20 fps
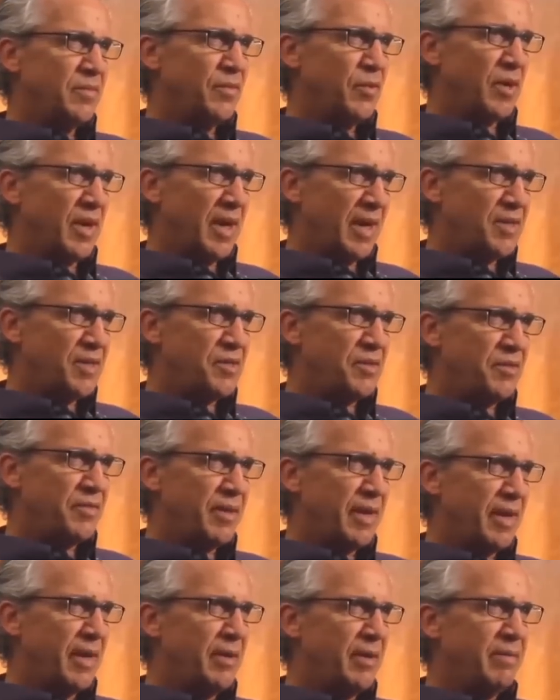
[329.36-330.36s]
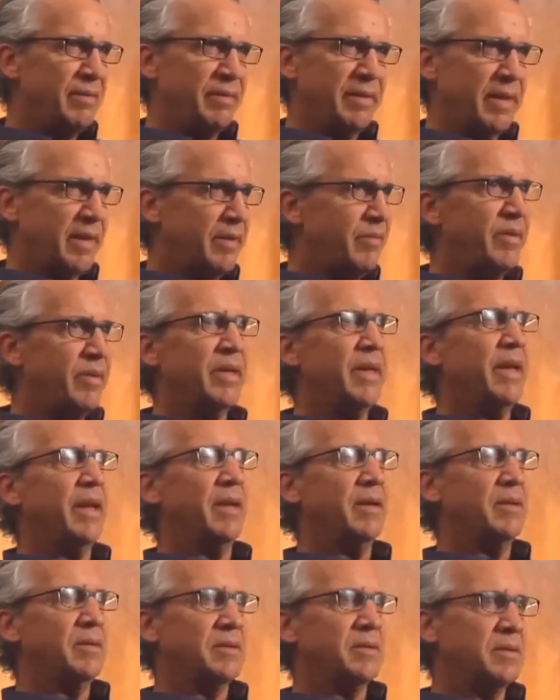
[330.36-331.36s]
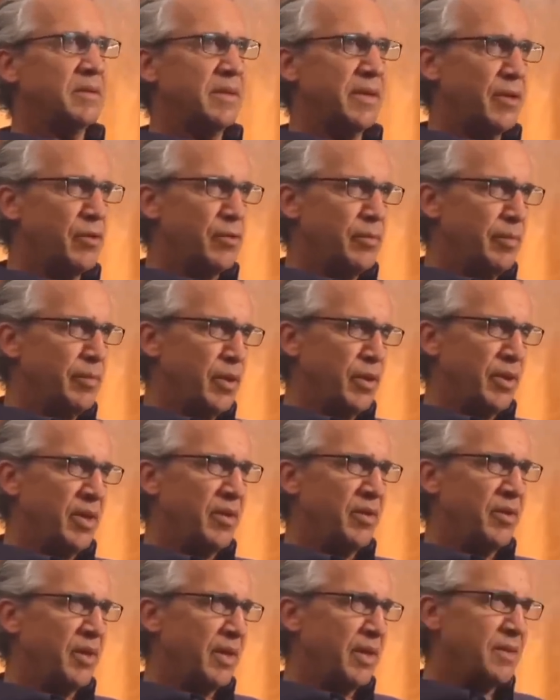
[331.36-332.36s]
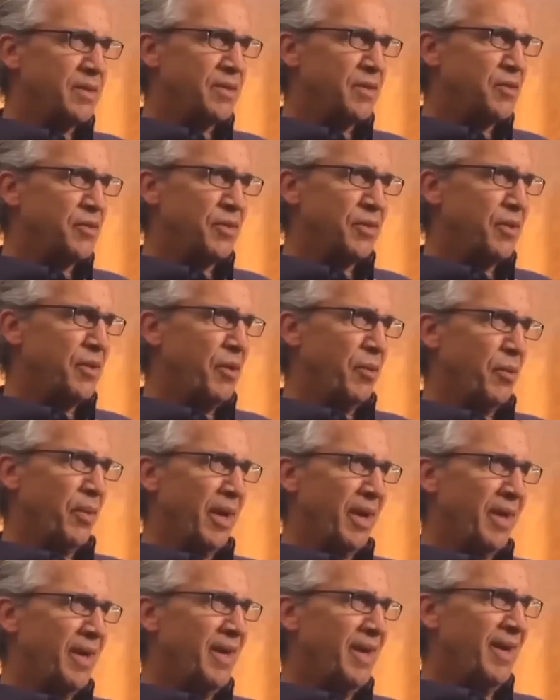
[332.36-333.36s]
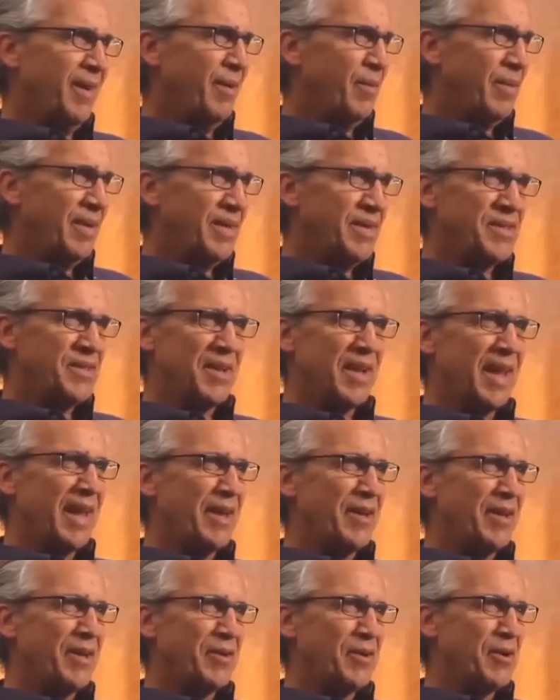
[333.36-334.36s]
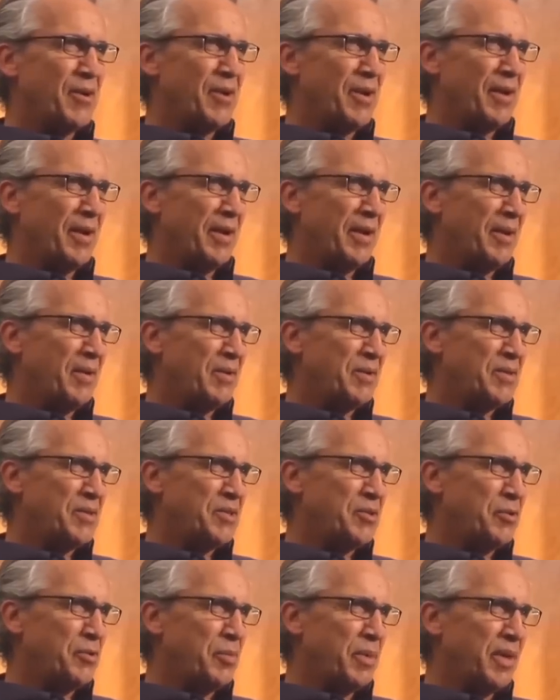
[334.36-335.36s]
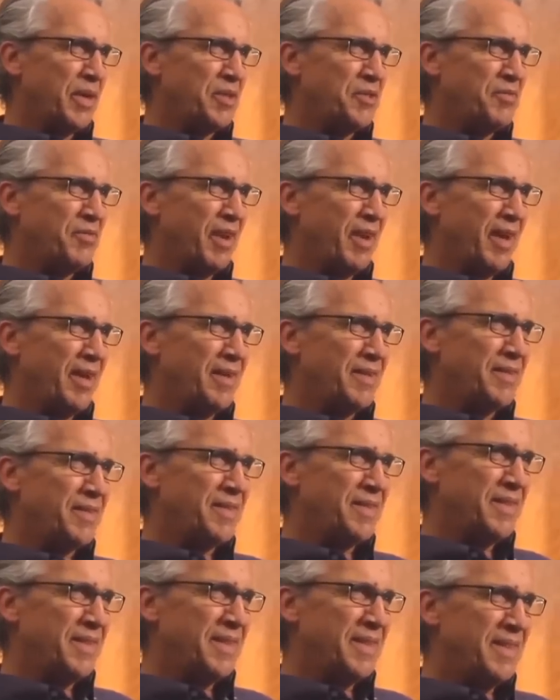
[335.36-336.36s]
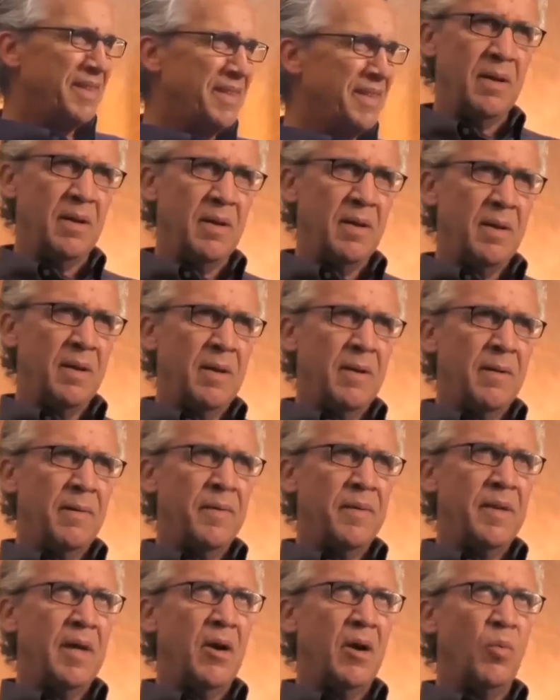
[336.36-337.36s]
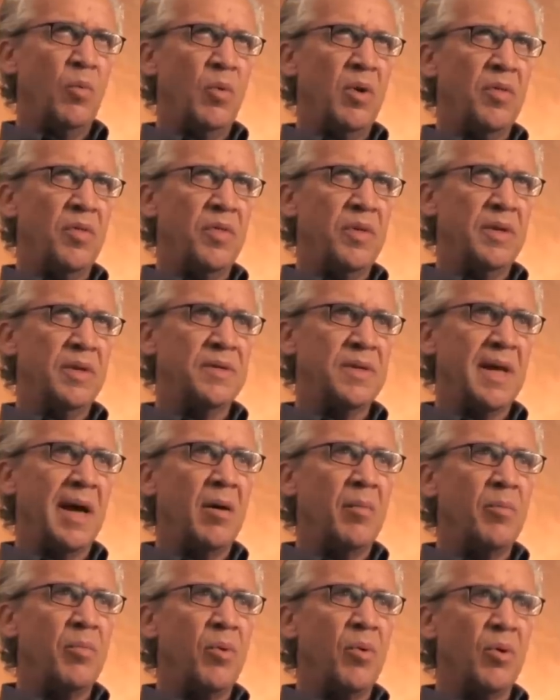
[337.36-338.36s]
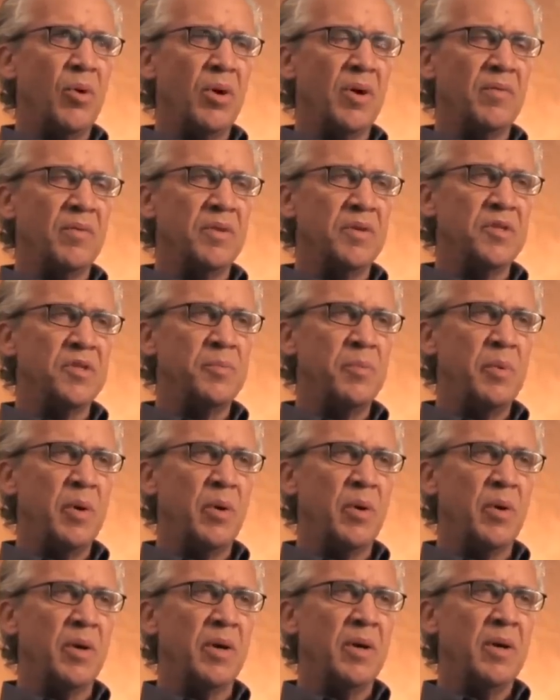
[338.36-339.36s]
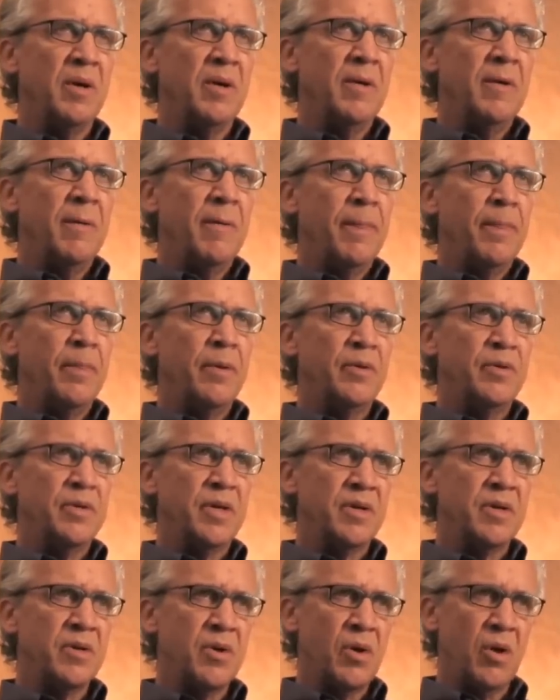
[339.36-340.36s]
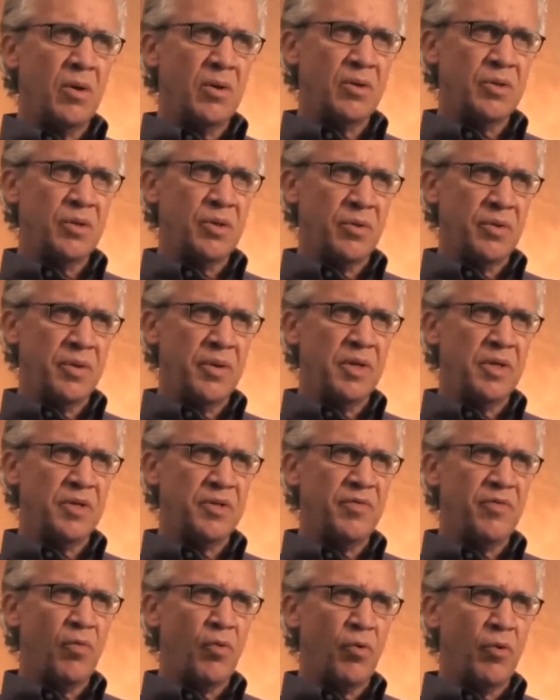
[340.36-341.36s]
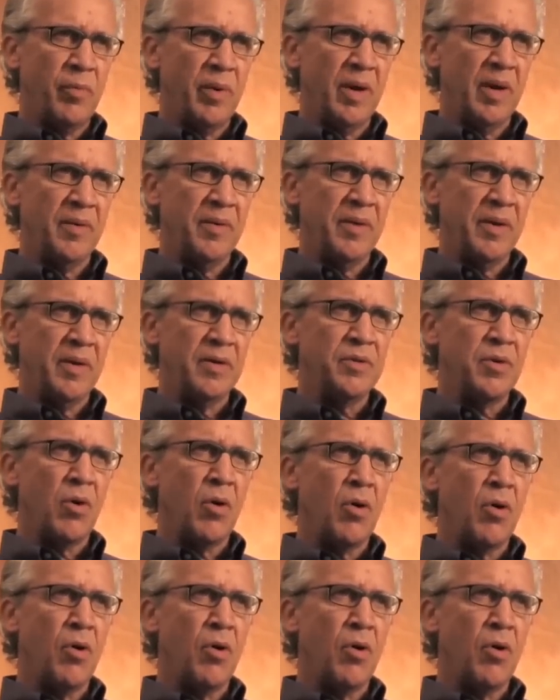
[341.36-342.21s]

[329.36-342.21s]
for Catch the Fire, and everything else, the other million things that you're doing. We just like it all and are just your biggest fans. Now, with this outpouring of the Spirit, there's a culture that is forming that is